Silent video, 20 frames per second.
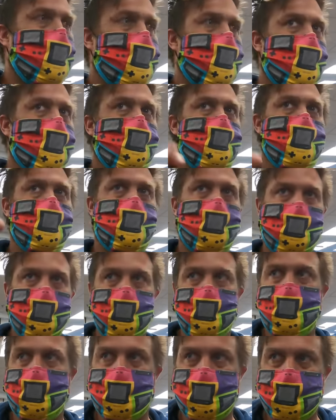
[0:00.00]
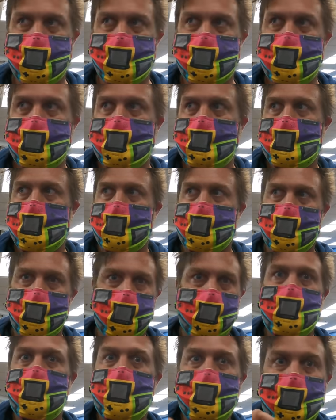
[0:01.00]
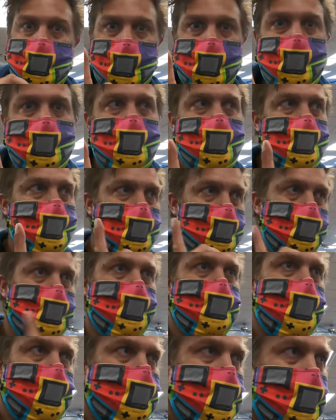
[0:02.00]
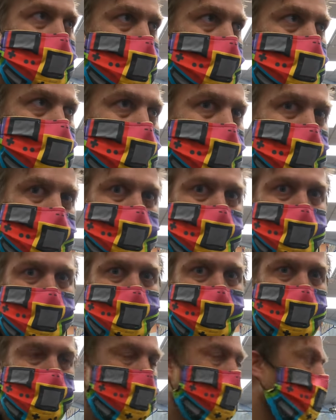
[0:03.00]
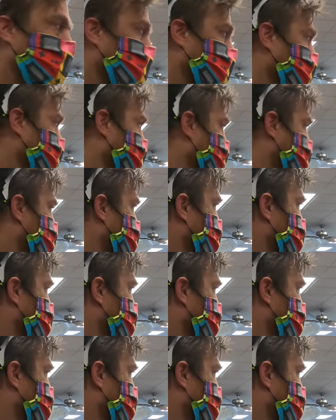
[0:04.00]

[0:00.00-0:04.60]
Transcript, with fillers: in and there's a whole wall of one specific in-box Disney Infinity?